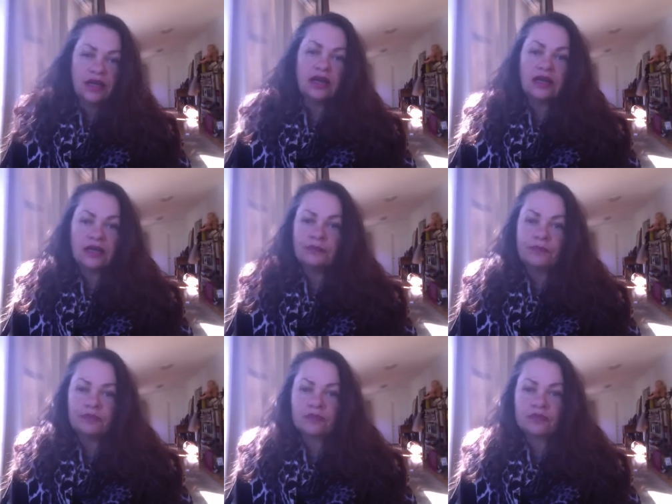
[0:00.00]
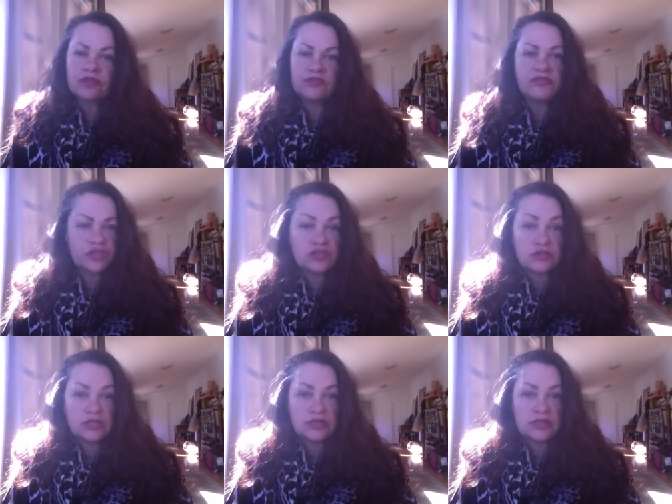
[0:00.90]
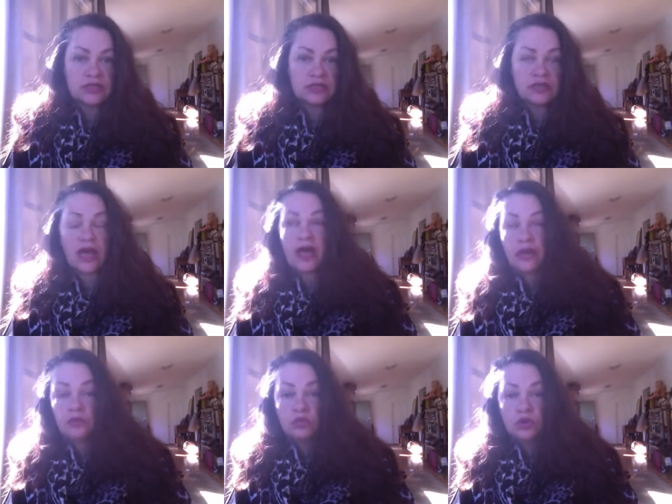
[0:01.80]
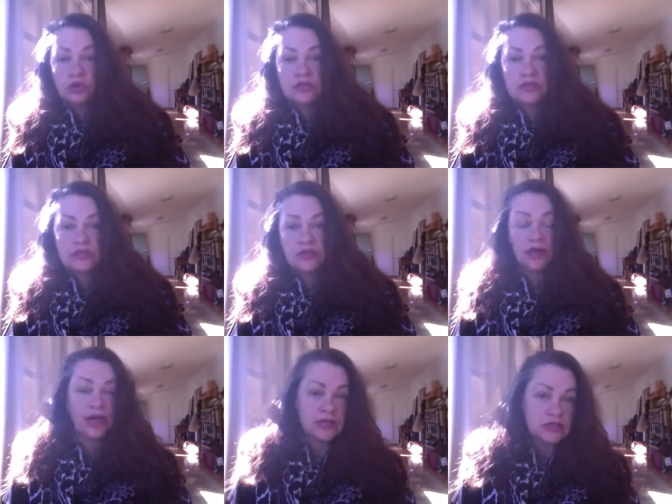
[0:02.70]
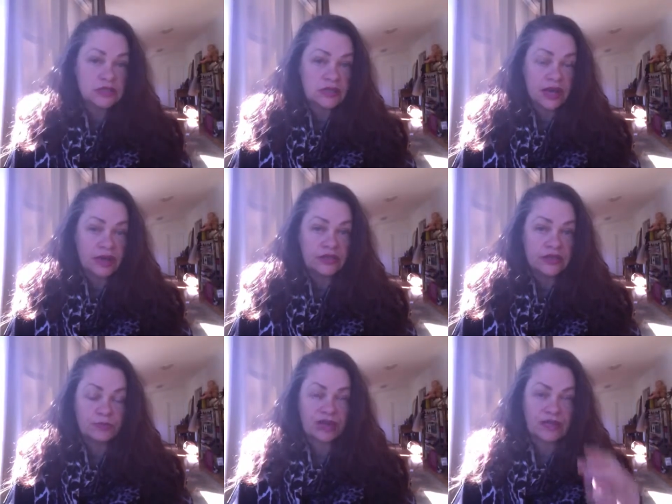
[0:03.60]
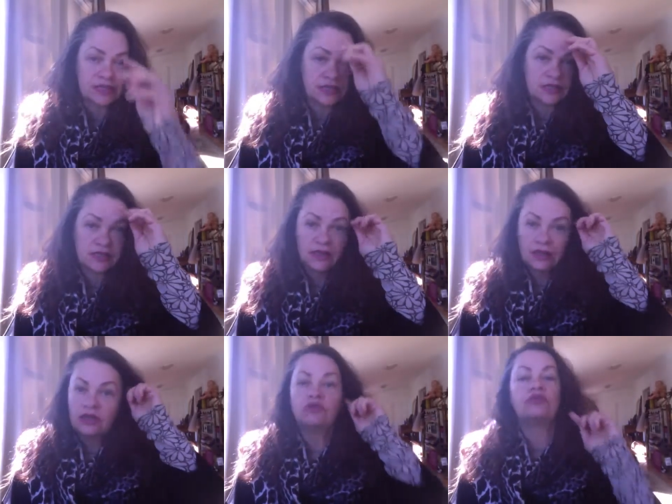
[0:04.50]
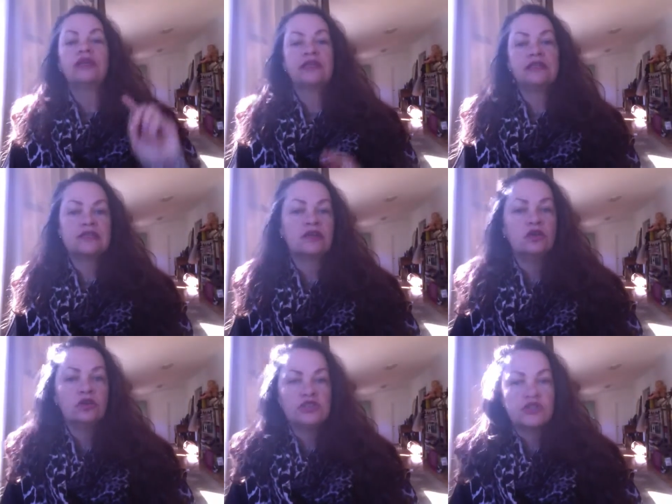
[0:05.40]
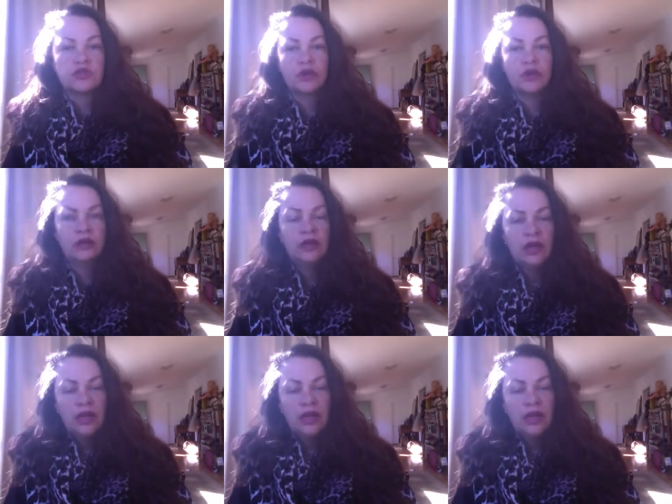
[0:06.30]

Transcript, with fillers: um, citrus and woods and other spices. It really is a gorgeous oil.